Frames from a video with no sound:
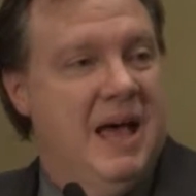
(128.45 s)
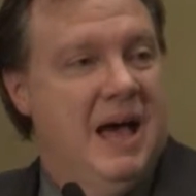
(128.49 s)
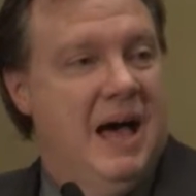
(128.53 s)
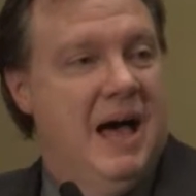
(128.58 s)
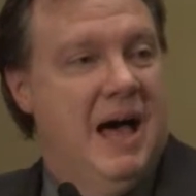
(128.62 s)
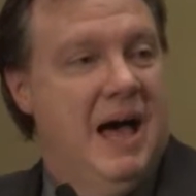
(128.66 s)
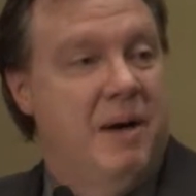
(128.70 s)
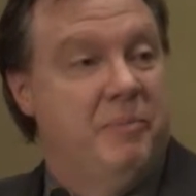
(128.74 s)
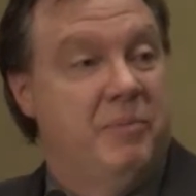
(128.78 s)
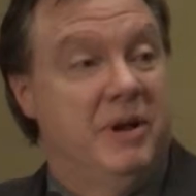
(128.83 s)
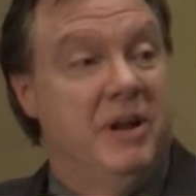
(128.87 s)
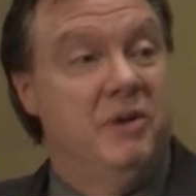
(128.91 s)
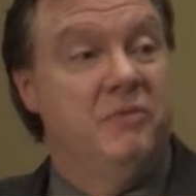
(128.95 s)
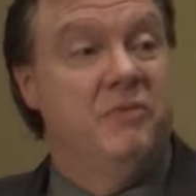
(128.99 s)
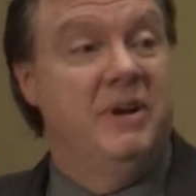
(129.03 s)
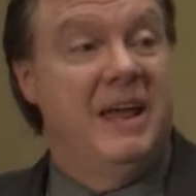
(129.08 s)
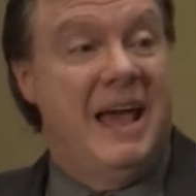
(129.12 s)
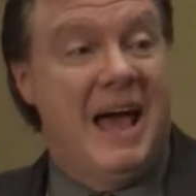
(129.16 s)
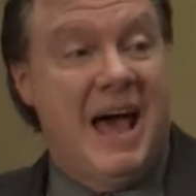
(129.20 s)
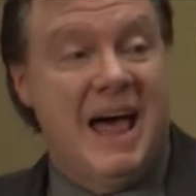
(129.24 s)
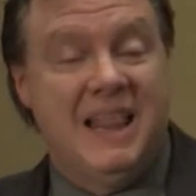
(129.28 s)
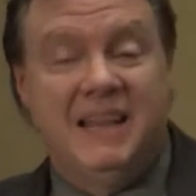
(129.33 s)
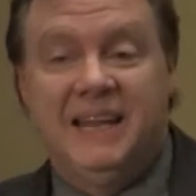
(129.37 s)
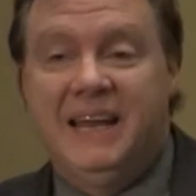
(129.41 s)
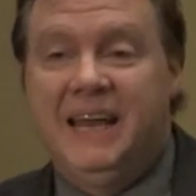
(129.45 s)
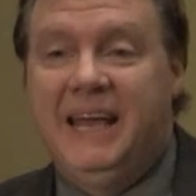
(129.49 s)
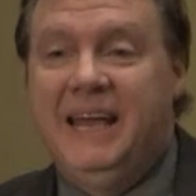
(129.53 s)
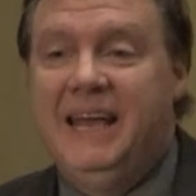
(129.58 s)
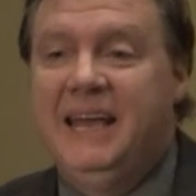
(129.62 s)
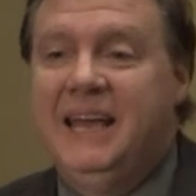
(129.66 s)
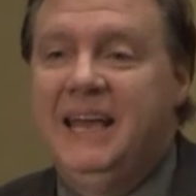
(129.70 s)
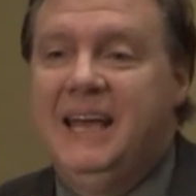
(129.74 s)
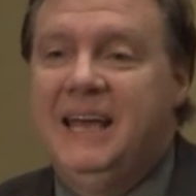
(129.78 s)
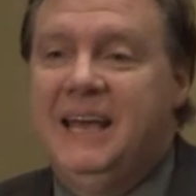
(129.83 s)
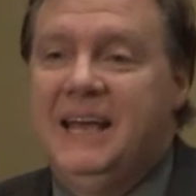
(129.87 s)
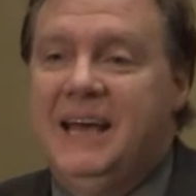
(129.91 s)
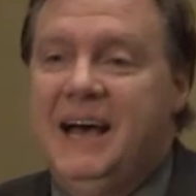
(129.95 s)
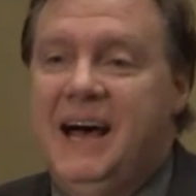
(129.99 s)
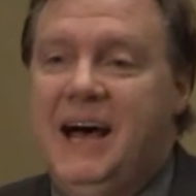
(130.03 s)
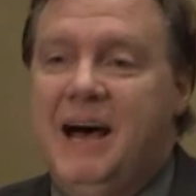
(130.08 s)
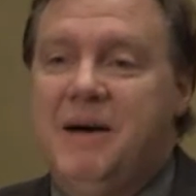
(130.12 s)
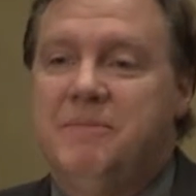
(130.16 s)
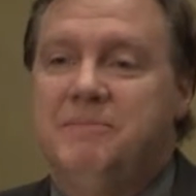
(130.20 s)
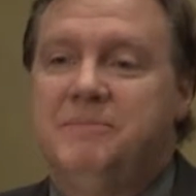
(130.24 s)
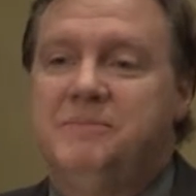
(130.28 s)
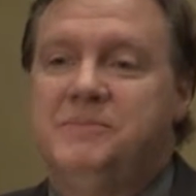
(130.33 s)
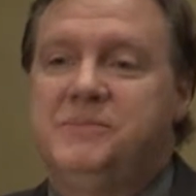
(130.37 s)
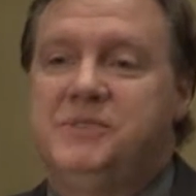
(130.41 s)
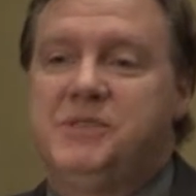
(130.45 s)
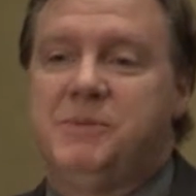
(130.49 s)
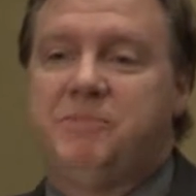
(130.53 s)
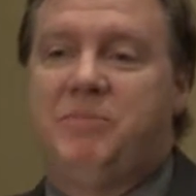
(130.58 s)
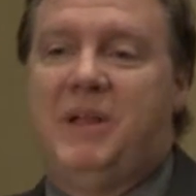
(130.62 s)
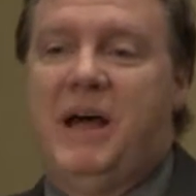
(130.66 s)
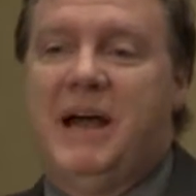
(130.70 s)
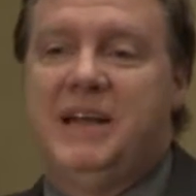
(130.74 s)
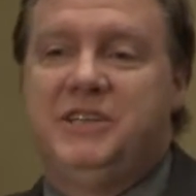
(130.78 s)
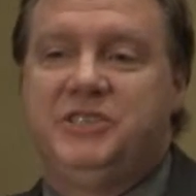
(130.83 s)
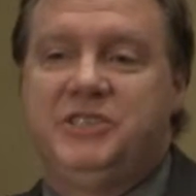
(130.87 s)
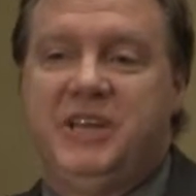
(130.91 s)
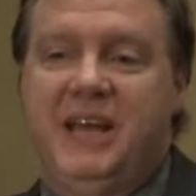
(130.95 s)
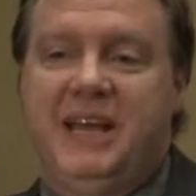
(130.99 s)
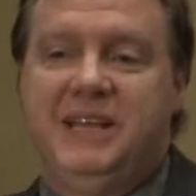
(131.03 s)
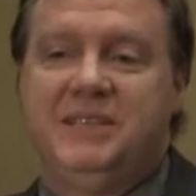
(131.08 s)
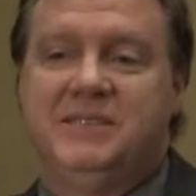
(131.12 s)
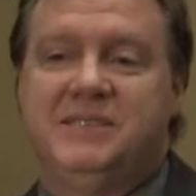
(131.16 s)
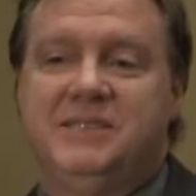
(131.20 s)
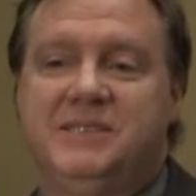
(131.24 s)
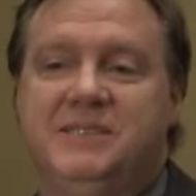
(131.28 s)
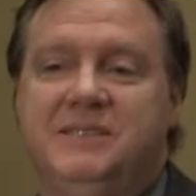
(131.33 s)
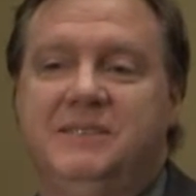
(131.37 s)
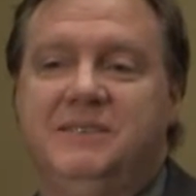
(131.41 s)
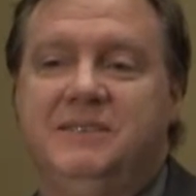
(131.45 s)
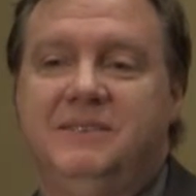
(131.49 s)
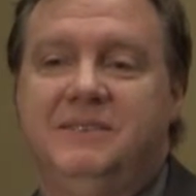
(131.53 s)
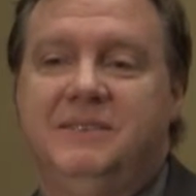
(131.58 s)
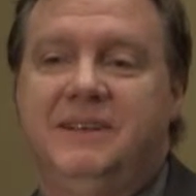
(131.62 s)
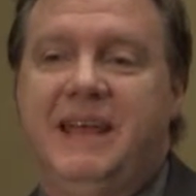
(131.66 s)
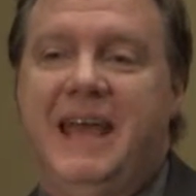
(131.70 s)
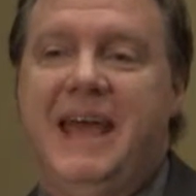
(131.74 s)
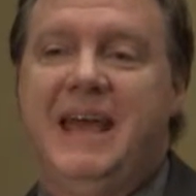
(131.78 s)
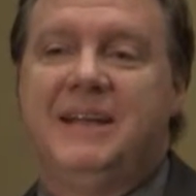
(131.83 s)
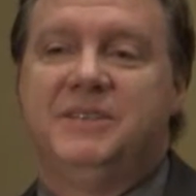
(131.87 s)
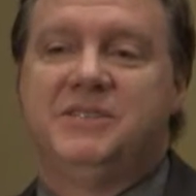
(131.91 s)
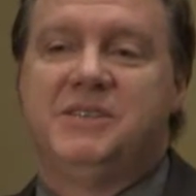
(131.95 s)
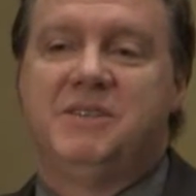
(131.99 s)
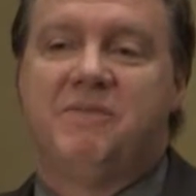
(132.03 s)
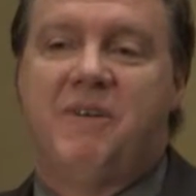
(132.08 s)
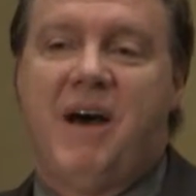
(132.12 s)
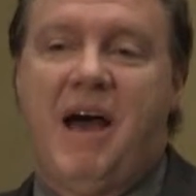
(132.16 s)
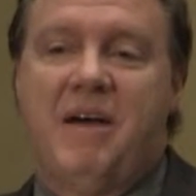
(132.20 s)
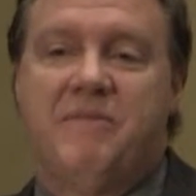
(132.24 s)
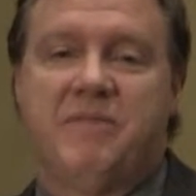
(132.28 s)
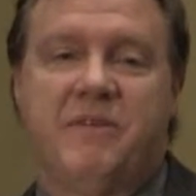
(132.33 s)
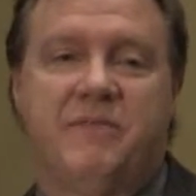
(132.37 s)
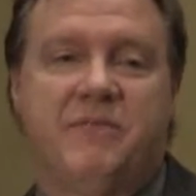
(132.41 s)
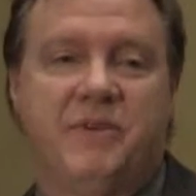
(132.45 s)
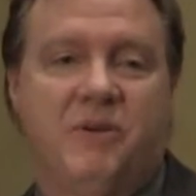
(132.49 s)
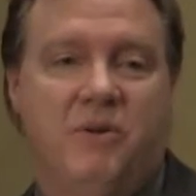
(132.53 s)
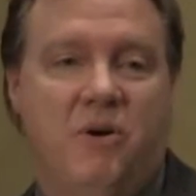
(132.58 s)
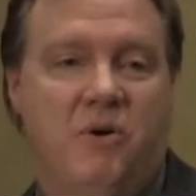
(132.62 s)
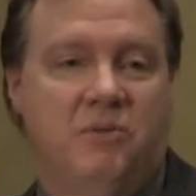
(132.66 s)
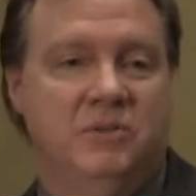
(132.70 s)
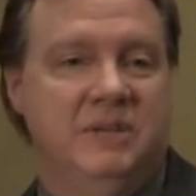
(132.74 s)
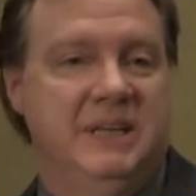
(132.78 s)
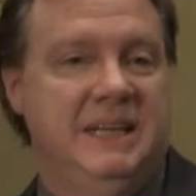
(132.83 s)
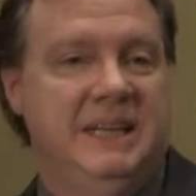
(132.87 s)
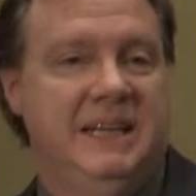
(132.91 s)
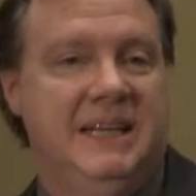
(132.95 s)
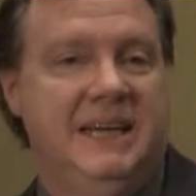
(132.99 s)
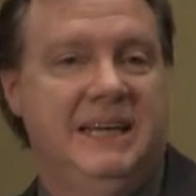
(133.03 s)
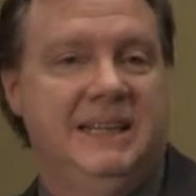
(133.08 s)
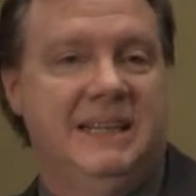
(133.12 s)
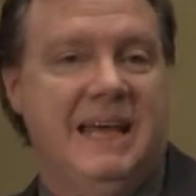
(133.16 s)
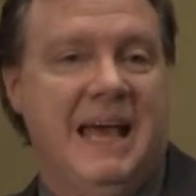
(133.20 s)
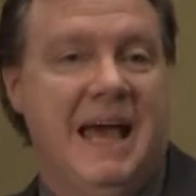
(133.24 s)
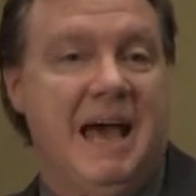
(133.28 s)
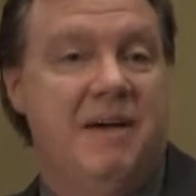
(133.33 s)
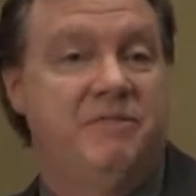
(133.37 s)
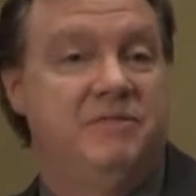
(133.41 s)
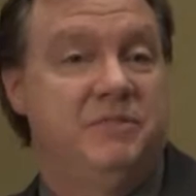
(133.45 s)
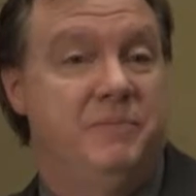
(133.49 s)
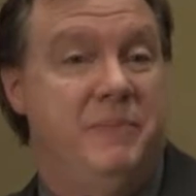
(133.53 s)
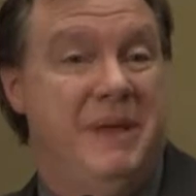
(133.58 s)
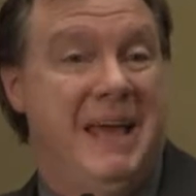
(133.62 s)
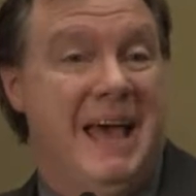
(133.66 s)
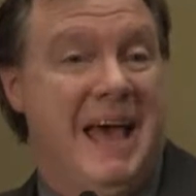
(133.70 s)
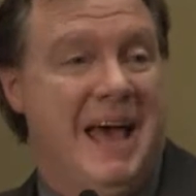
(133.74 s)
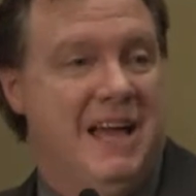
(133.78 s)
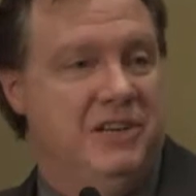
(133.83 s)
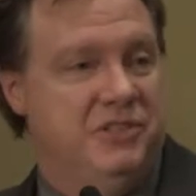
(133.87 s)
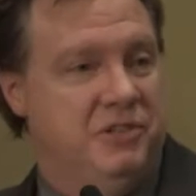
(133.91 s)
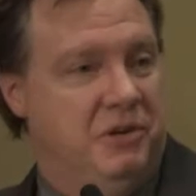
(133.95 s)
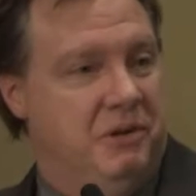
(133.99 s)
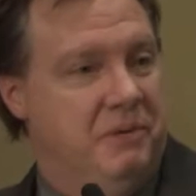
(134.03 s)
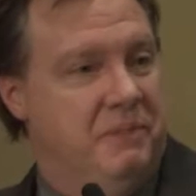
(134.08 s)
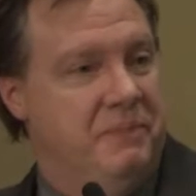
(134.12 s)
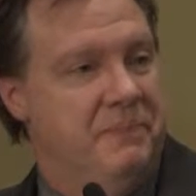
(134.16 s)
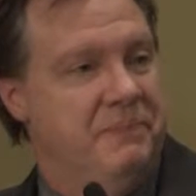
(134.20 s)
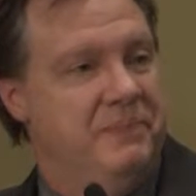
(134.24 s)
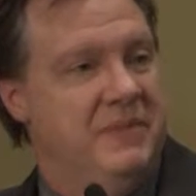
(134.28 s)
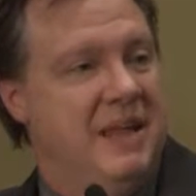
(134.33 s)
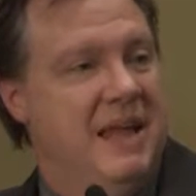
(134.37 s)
But in reality, supply chains can't survive if they're only lean. They have to be agile.